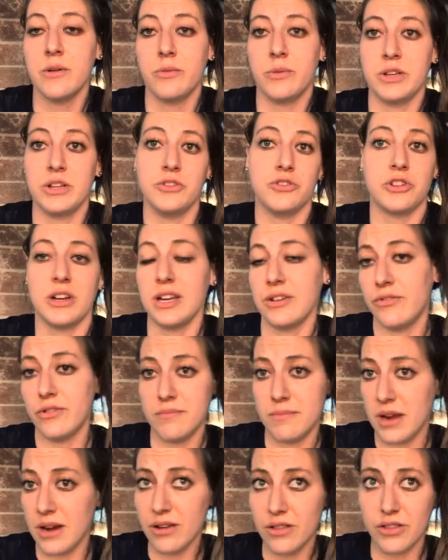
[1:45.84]
when you're training for a
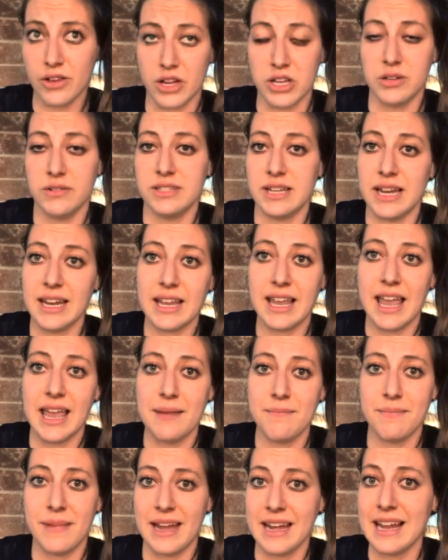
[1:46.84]
marathon, you
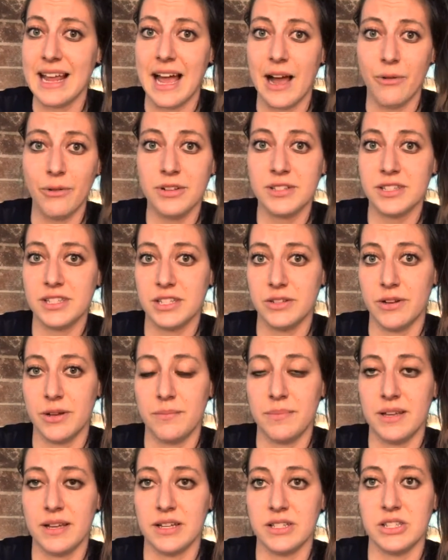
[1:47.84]
dedicate many hours to
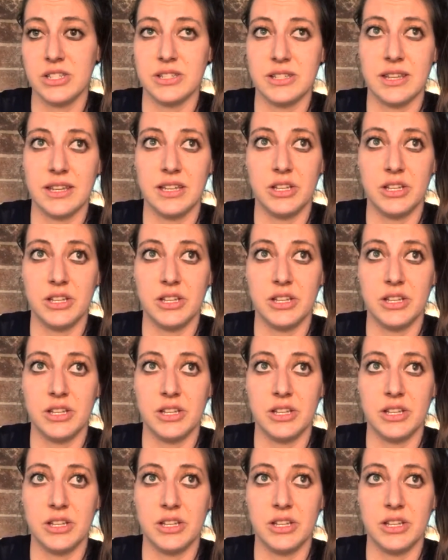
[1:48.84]
it because